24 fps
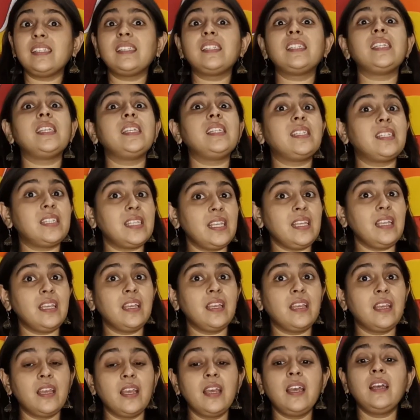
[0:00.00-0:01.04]
says Z,
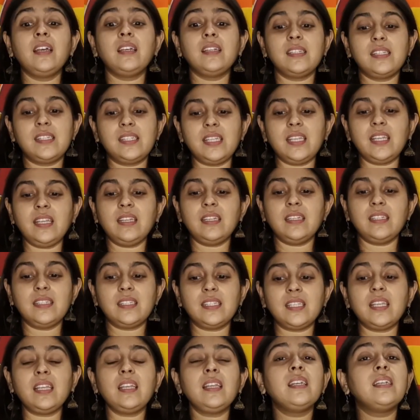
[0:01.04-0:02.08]
Z,
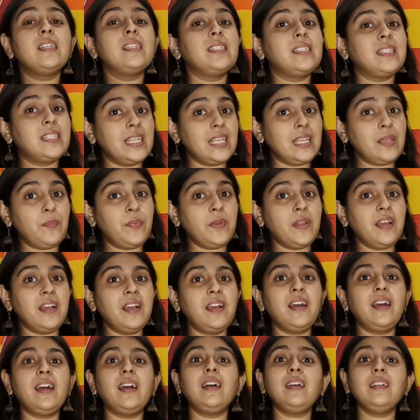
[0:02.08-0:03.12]
Z,
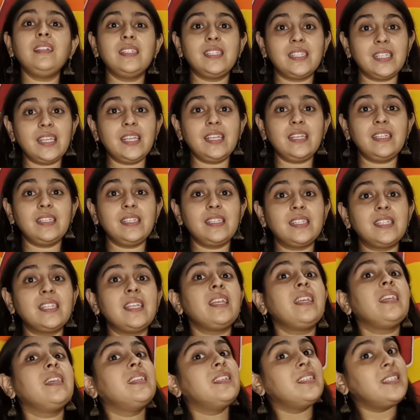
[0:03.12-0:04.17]
zebra, Z,
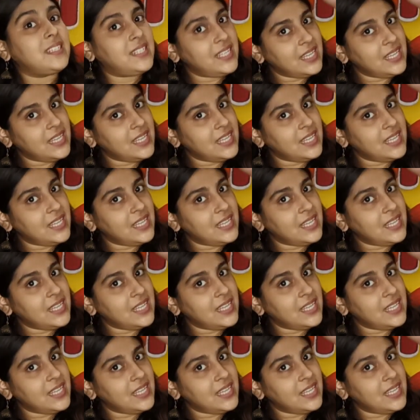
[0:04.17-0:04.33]
Z,